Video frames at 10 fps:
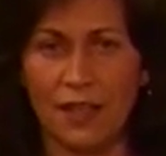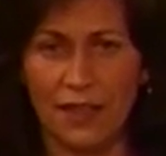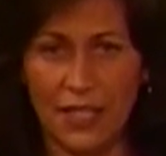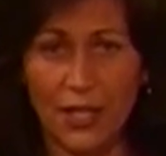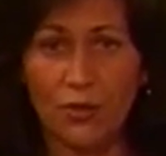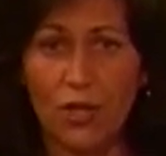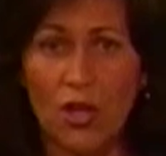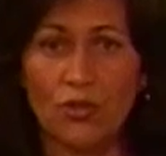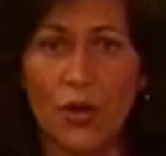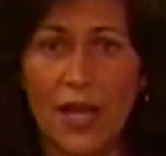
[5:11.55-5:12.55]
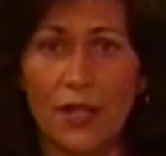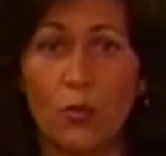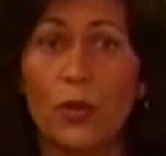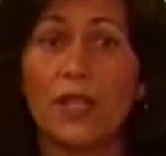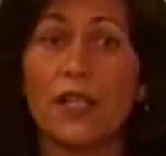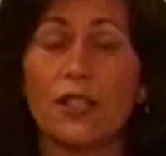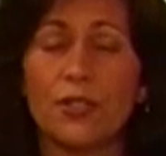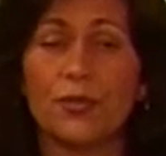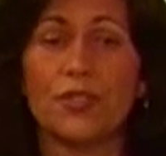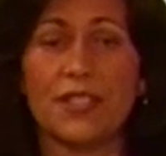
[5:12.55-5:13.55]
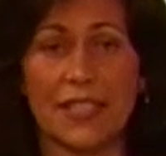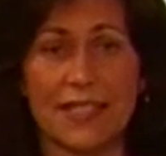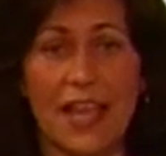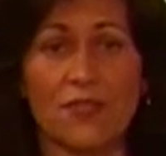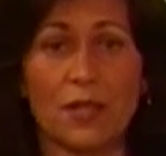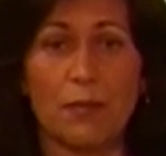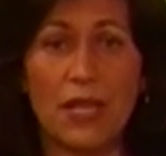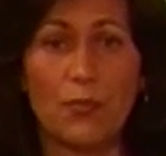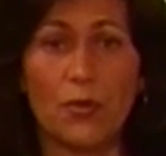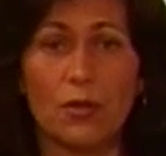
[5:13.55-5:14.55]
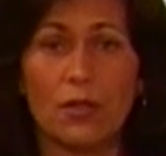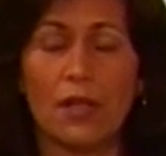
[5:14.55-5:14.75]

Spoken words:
The year-long trial will include 6,000 people